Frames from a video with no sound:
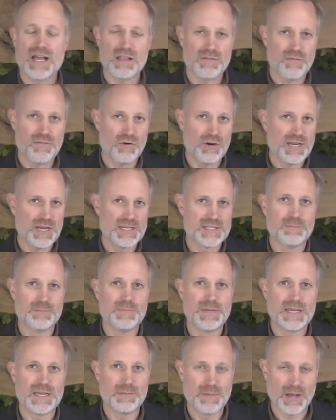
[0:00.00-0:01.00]
California is a
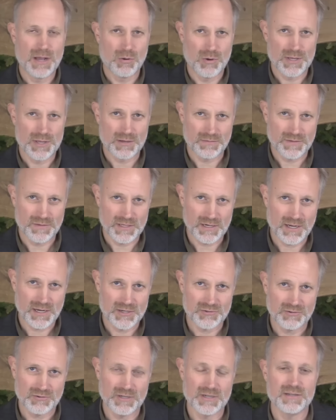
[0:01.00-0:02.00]
big bellwether for the
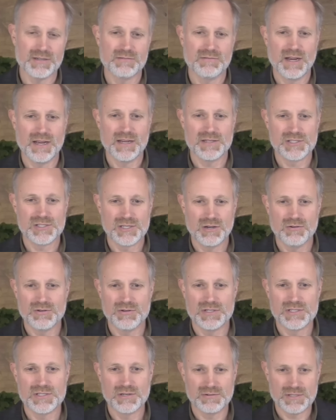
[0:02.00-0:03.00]
country, right?
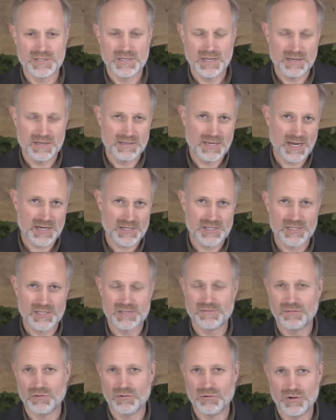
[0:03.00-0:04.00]
So
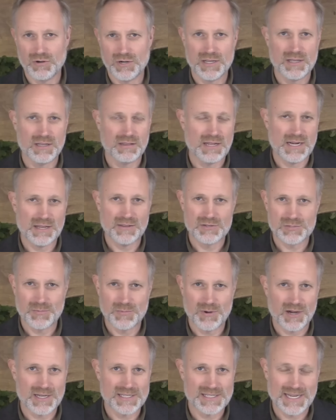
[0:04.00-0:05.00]
Texas, Florida, a lot of those
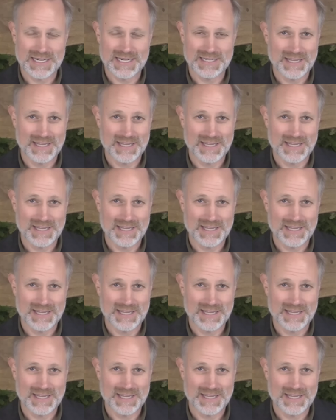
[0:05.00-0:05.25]
markets